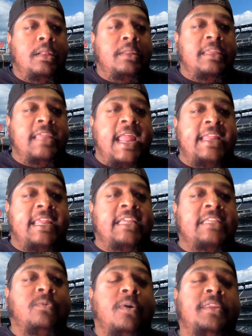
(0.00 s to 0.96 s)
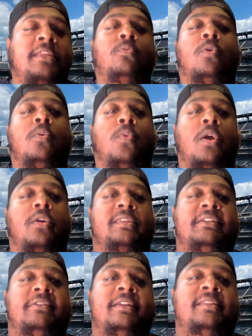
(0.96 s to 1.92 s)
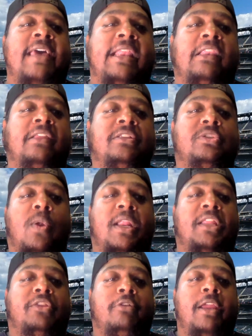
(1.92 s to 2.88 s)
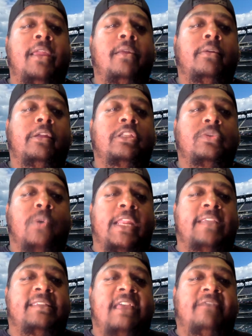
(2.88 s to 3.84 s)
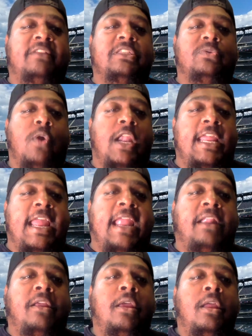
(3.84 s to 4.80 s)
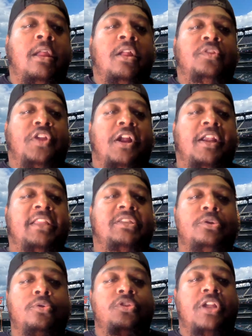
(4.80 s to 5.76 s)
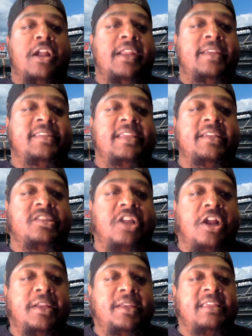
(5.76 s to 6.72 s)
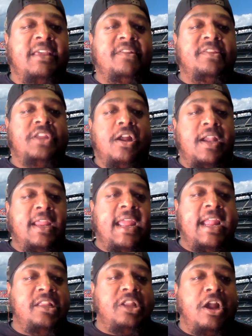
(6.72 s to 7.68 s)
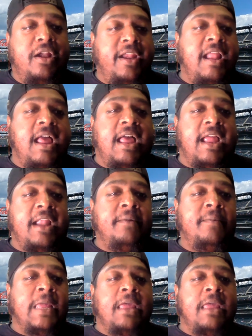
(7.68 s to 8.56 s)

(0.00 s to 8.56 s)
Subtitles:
The Yankees won the World Series title in 23, 27, 28, 32, 36, 37, 38, 39,